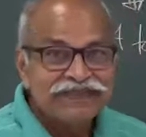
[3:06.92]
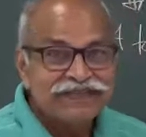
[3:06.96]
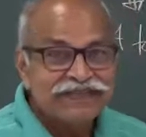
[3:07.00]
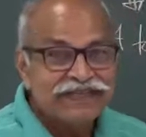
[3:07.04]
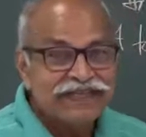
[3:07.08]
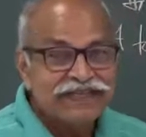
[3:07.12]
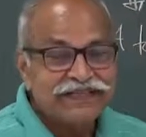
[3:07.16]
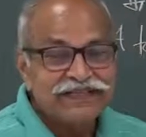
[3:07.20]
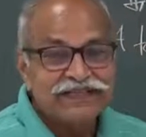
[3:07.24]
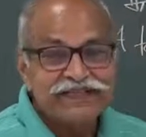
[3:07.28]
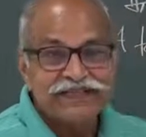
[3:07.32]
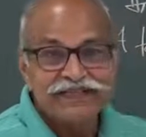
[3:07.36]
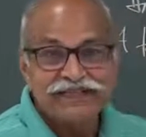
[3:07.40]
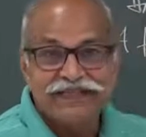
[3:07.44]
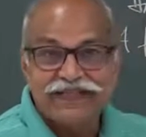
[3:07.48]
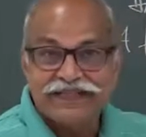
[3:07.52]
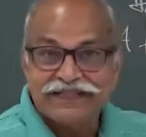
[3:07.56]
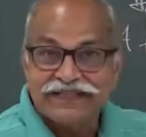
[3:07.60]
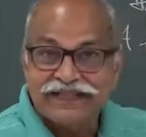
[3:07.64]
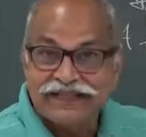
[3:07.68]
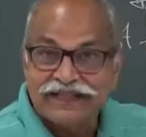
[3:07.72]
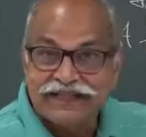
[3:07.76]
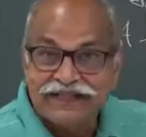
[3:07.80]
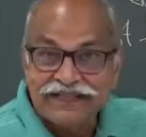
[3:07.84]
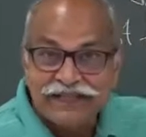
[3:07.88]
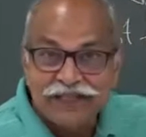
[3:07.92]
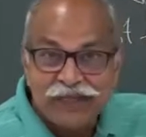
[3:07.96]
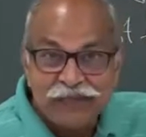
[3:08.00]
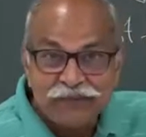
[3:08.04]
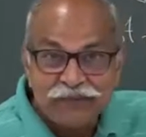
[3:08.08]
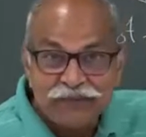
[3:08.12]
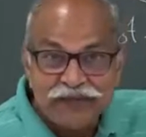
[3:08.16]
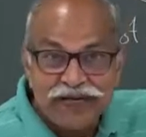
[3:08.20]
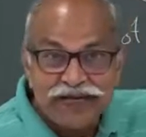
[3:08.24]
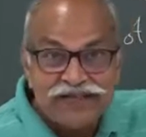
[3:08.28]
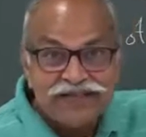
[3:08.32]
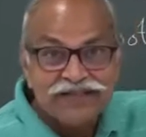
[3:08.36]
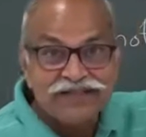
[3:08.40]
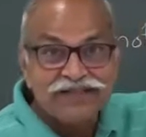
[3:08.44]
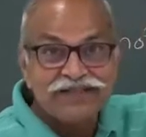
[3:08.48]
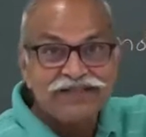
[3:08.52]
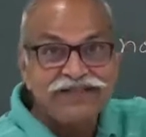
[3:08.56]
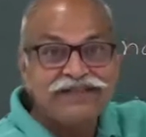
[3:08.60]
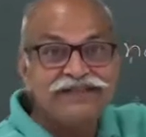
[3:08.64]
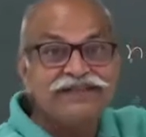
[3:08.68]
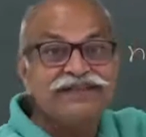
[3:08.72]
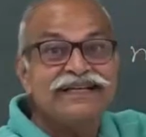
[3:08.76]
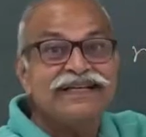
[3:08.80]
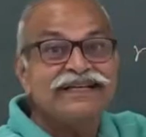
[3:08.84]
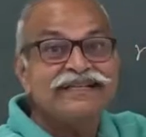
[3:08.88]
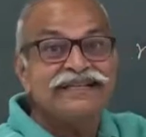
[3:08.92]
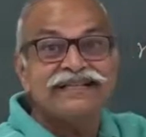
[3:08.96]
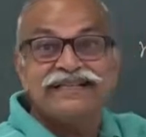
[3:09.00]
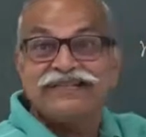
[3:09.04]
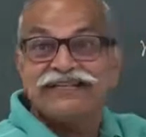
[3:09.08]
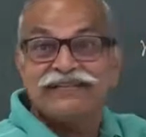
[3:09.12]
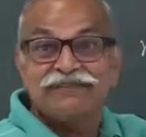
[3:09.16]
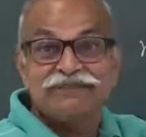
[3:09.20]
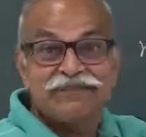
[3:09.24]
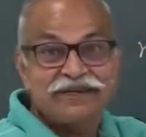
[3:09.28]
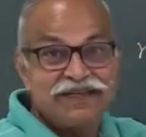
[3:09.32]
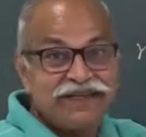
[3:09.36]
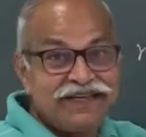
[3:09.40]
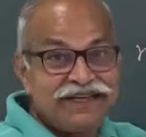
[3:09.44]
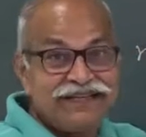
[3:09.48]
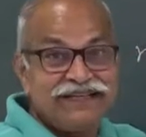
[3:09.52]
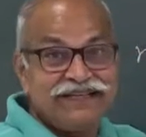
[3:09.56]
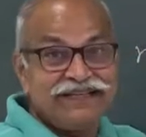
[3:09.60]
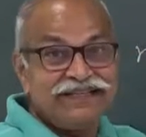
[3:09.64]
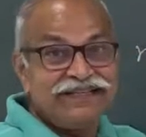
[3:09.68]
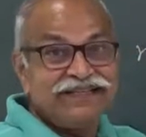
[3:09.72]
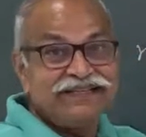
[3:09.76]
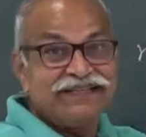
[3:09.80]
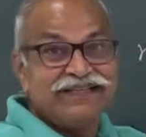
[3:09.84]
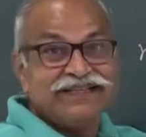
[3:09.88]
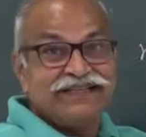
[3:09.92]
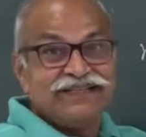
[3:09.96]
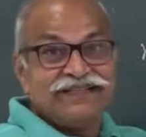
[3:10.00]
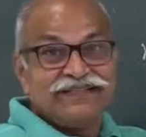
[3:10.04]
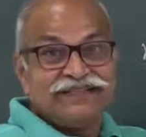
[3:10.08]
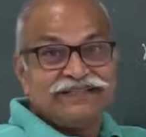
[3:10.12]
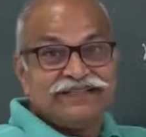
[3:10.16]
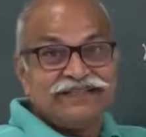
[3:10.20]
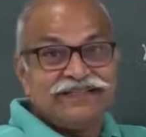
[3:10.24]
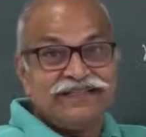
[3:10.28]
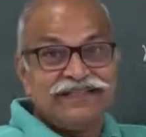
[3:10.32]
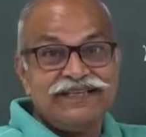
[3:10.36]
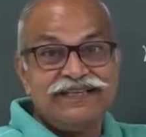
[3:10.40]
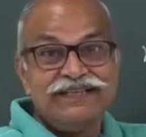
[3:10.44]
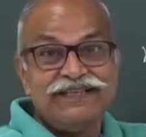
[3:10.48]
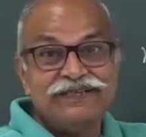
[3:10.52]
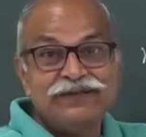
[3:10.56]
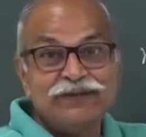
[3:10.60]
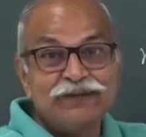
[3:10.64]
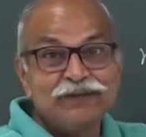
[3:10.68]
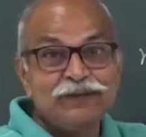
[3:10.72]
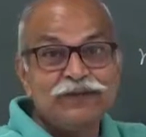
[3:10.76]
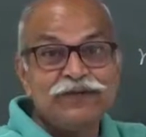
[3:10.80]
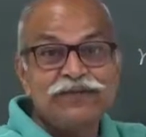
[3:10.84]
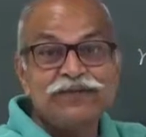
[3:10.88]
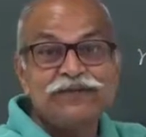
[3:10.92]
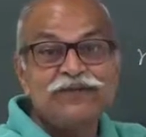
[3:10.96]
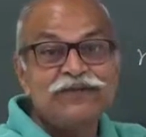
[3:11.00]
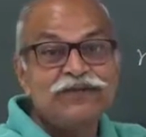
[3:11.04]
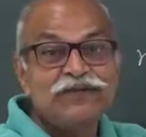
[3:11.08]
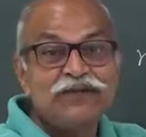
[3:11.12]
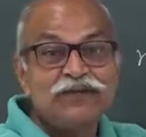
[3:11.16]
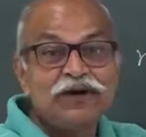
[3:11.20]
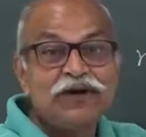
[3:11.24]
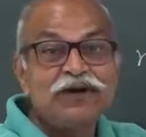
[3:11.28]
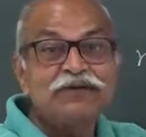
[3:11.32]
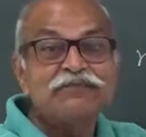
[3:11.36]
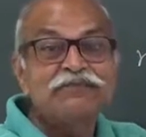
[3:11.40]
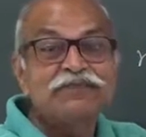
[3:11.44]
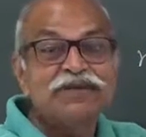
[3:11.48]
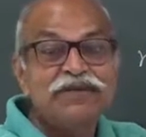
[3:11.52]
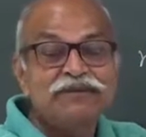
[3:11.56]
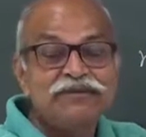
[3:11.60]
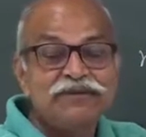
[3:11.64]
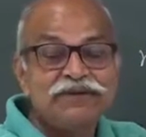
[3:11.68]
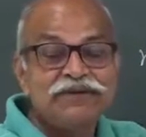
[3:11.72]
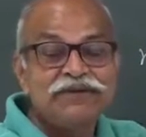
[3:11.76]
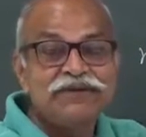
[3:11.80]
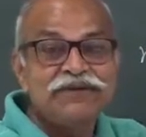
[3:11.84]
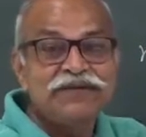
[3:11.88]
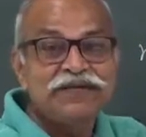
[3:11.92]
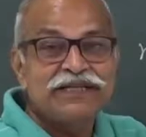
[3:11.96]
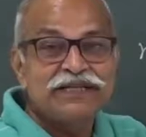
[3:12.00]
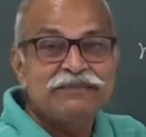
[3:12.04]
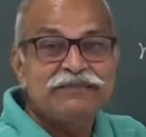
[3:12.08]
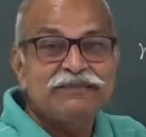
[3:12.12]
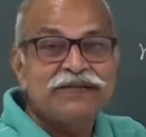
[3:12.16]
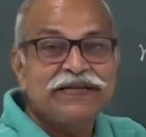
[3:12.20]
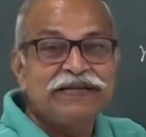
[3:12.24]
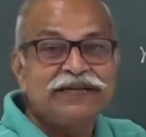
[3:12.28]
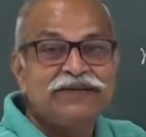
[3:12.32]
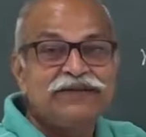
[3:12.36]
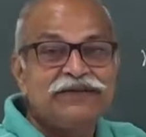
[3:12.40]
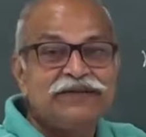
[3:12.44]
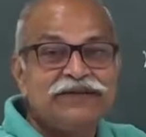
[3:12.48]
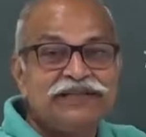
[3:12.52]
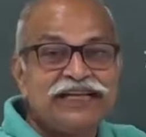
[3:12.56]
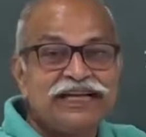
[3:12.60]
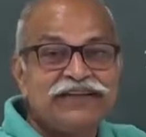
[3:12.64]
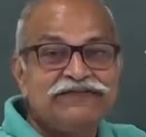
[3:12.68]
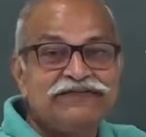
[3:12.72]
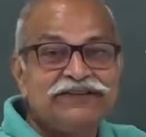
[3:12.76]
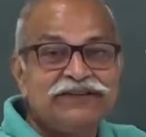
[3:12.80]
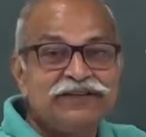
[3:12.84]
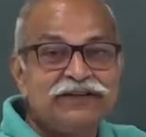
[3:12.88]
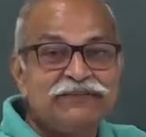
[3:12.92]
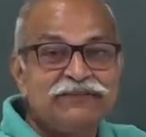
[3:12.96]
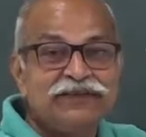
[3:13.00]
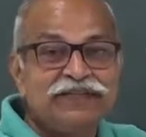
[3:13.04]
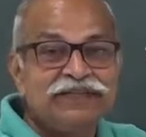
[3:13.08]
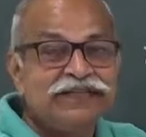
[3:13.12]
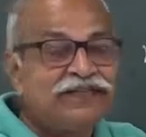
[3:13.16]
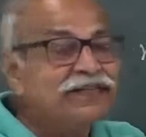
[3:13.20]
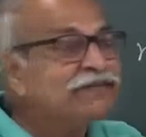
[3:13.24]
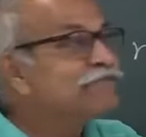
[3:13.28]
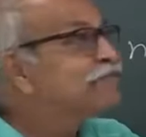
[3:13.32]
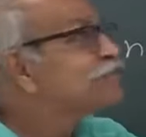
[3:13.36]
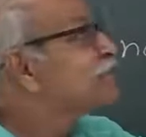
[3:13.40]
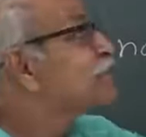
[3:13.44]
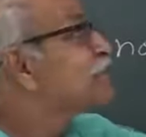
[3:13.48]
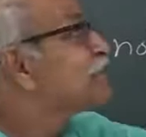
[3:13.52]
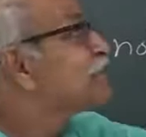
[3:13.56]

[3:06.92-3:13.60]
That does not come under classical mechanics. These rules will not be able to explain all that phenomena.